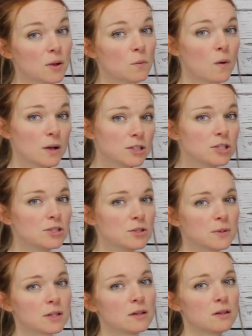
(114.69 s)
I want you
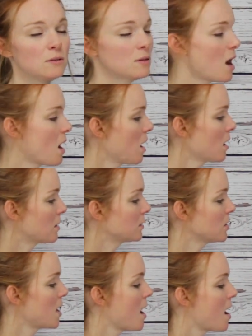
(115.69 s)
to include the
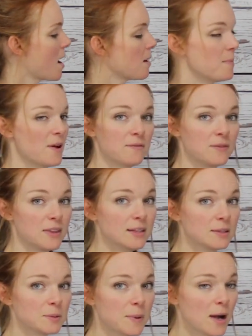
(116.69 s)
heart above
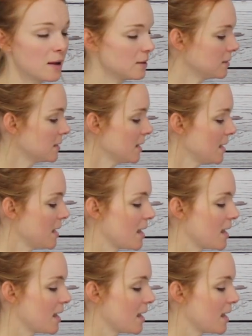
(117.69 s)
this part